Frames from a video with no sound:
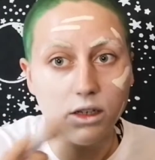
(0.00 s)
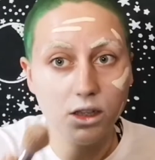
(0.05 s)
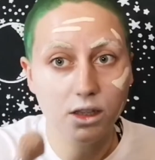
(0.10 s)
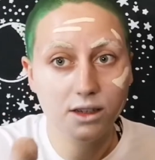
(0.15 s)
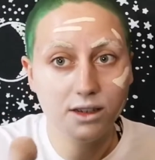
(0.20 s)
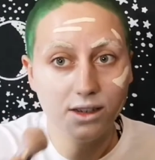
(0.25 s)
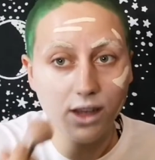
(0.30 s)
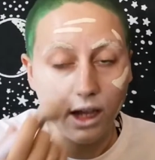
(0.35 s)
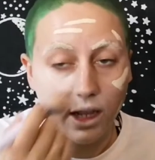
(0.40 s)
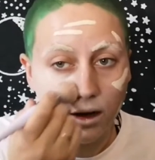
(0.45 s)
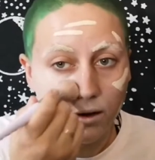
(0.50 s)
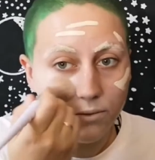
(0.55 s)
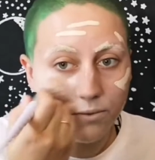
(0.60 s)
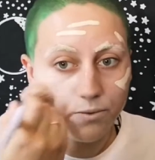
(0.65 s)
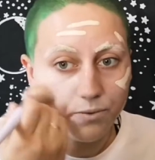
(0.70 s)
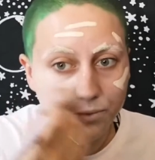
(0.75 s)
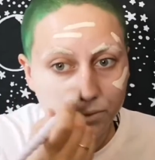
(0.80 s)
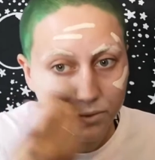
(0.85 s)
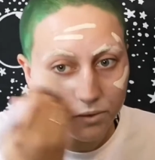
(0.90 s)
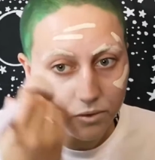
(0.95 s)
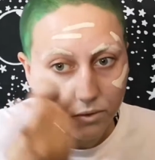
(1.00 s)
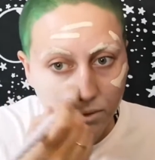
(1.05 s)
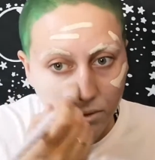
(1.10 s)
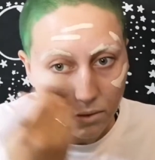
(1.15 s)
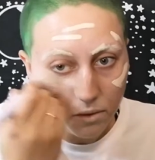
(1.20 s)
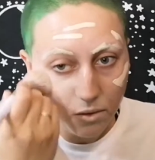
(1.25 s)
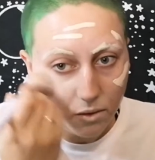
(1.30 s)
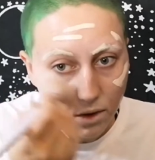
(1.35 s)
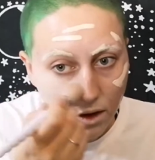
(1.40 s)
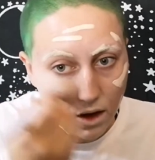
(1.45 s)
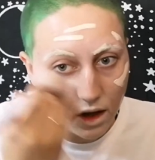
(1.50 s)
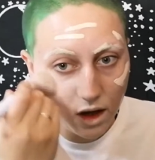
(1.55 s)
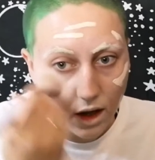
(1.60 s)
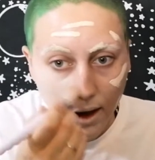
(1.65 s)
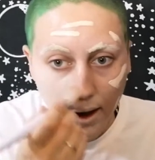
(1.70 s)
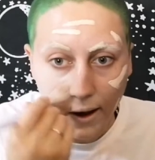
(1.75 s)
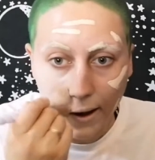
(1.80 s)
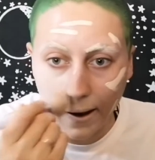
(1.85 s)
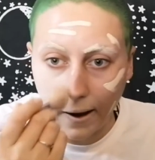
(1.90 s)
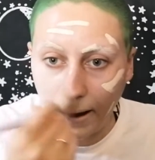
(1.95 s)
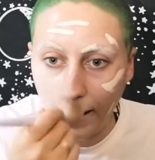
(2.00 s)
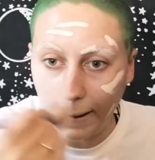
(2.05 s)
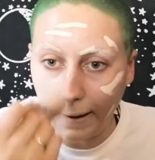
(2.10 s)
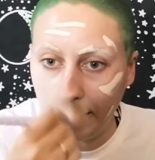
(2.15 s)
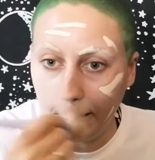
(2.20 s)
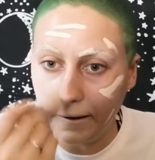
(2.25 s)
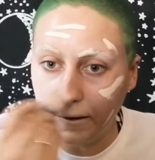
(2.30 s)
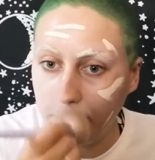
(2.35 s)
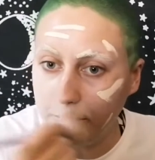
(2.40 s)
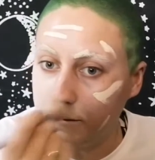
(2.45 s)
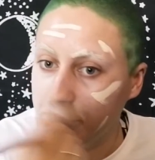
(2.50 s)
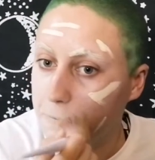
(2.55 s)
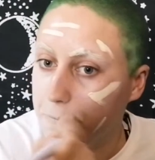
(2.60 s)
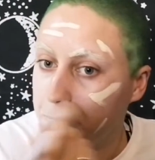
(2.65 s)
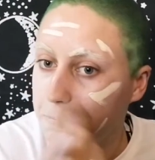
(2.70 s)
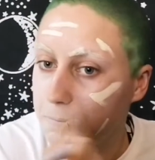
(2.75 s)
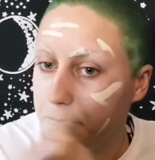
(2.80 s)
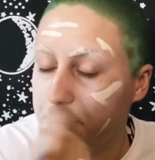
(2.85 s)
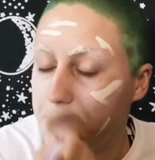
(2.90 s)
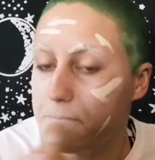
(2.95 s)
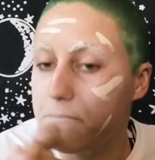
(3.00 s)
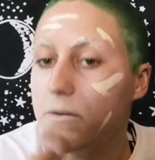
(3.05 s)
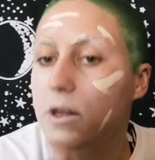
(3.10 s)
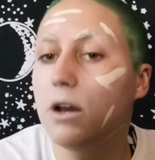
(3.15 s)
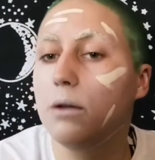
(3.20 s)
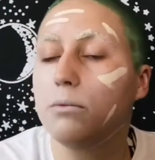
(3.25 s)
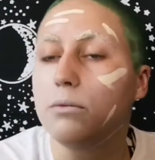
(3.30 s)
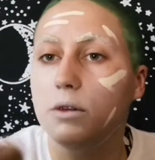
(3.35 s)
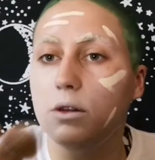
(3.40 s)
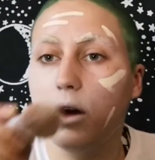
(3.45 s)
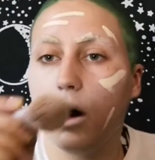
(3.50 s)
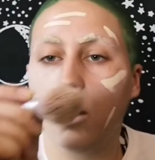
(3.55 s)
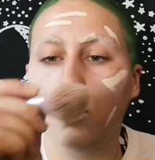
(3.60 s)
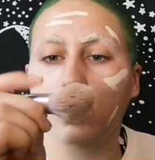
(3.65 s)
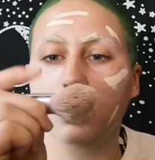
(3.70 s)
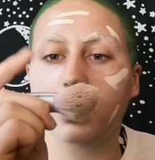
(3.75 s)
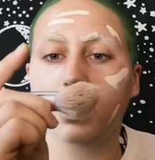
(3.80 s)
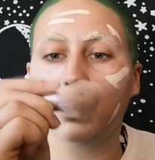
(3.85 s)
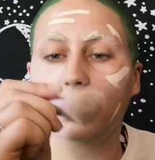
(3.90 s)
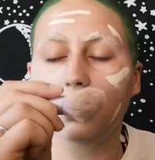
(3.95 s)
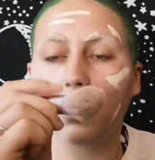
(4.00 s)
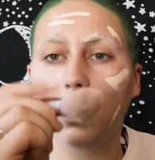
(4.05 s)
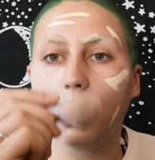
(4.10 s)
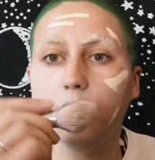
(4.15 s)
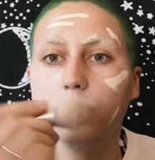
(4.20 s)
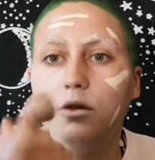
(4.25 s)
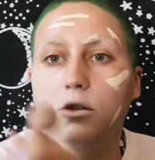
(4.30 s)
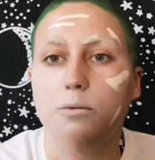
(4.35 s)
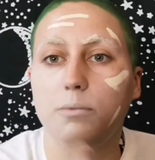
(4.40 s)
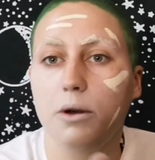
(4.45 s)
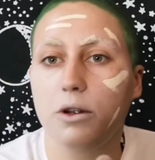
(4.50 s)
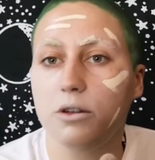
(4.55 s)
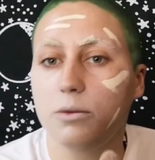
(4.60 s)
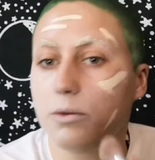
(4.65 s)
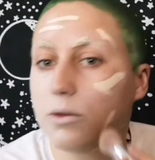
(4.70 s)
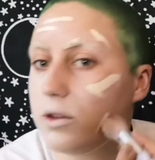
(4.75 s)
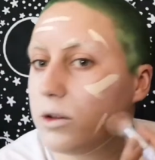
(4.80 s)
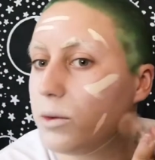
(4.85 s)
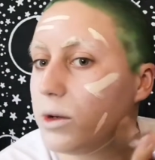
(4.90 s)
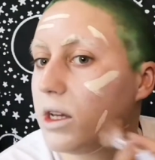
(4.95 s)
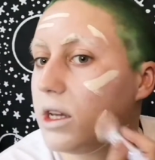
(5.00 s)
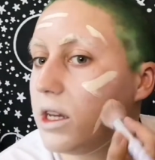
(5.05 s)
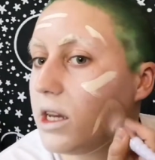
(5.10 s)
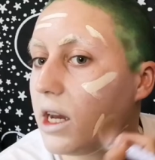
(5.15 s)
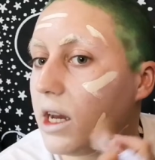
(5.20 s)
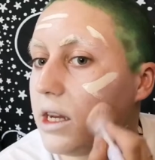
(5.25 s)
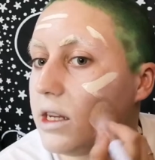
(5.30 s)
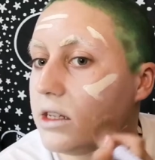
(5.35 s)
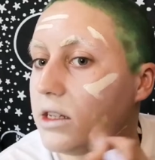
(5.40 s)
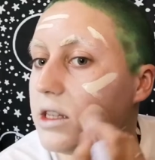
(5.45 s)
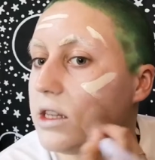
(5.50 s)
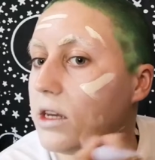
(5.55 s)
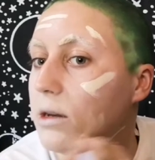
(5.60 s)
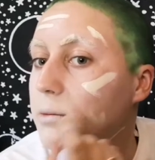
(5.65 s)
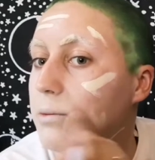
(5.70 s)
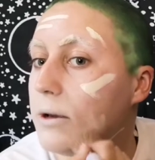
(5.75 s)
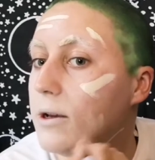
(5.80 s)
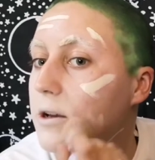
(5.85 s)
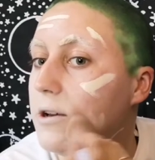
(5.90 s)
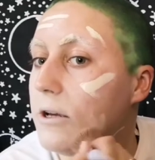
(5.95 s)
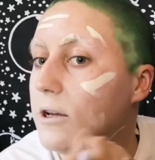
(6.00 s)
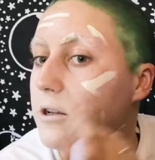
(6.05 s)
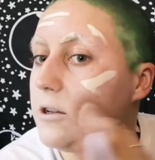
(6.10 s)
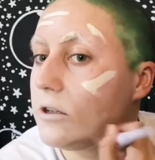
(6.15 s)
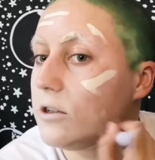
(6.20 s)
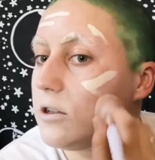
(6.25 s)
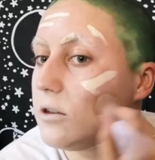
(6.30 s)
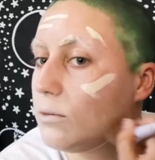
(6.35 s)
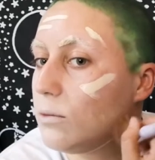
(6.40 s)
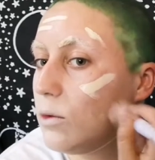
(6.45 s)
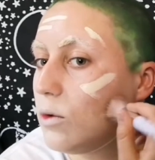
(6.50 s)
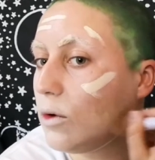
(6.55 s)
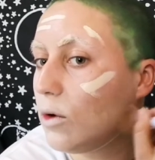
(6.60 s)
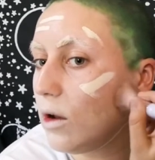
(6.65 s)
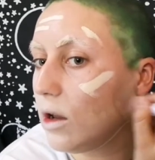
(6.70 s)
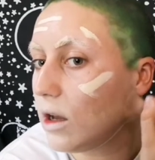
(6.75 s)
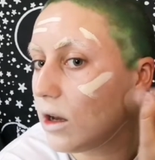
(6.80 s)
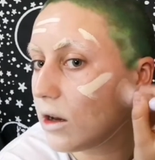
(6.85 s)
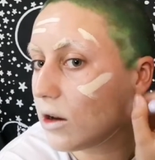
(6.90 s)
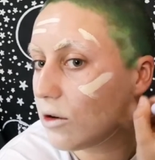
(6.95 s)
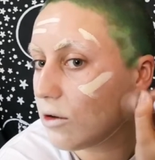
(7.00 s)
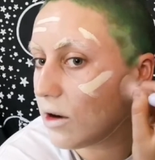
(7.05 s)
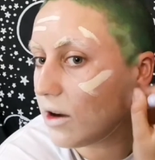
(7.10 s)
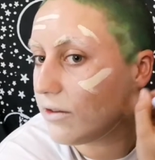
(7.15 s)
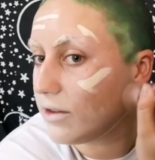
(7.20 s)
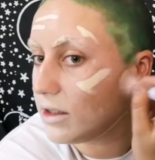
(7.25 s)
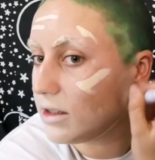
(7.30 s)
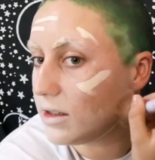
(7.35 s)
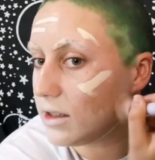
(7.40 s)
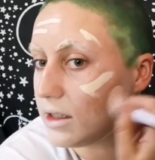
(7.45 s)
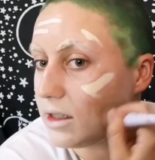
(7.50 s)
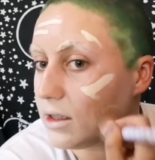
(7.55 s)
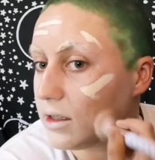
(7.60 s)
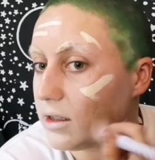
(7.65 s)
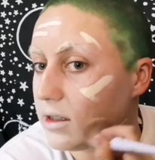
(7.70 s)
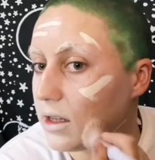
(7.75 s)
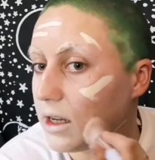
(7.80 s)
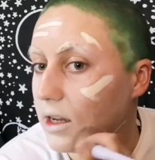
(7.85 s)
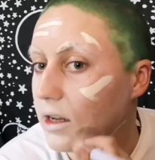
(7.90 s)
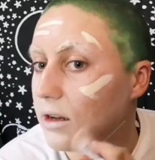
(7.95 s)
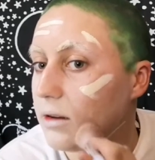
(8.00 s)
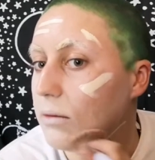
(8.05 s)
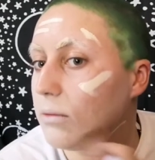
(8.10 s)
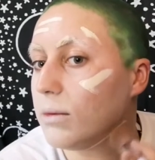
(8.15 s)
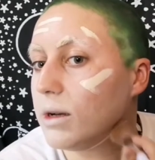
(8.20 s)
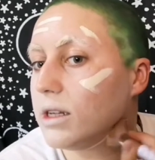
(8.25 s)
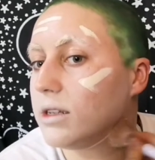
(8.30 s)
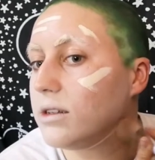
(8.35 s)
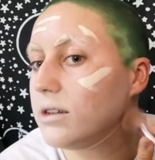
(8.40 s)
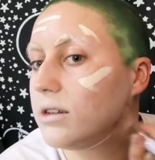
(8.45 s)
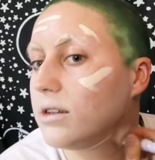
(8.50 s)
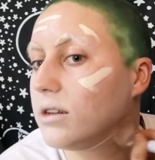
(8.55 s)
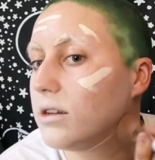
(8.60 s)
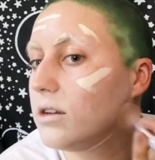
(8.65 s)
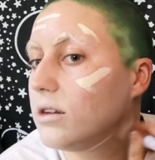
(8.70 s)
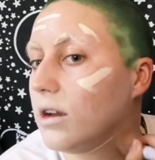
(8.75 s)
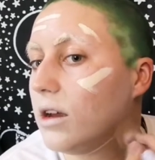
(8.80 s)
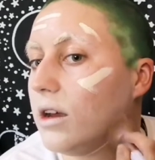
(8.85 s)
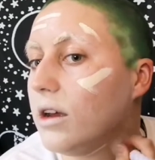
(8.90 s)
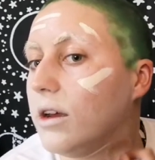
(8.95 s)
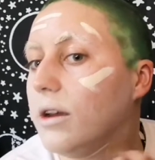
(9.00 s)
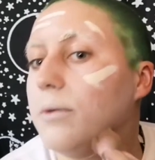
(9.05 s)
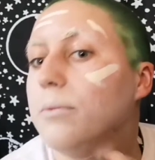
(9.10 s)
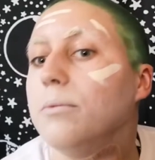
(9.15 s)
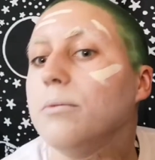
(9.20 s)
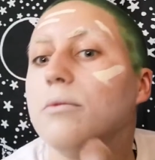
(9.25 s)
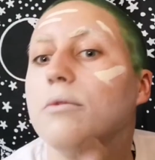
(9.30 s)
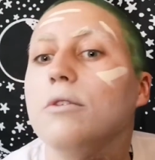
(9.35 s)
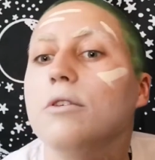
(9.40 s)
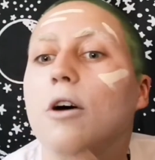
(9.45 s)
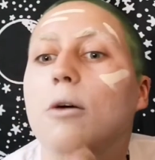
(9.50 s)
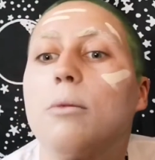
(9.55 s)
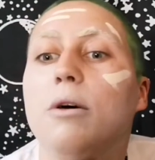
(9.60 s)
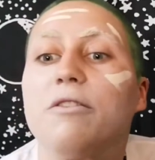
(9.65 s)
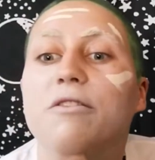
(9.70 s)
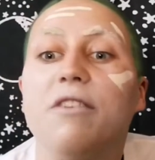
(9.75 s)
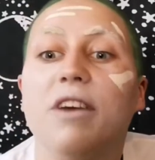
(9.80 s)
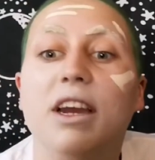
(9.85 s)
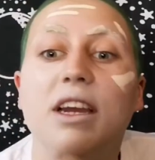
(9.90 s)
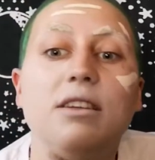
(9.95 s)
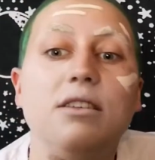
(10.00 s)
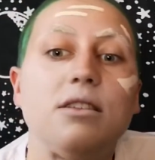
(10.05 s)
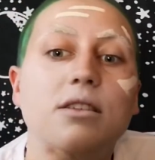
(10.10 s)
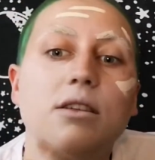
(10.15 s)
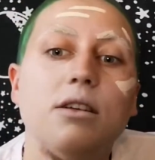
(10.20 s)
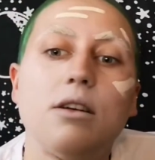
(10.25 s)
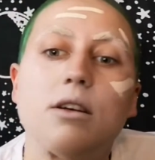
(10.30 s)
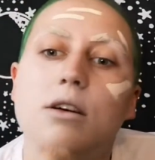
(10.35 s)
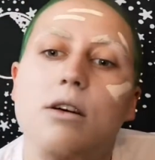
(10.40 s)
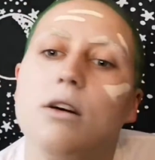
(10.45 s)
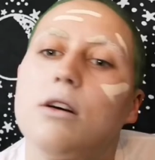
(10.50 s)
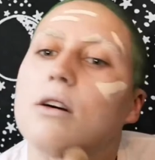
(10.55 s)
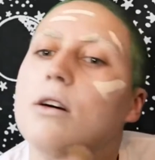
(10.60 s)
into the skin. And I'm holding it as close as possible so we can get into them smaller crevices in my on my face,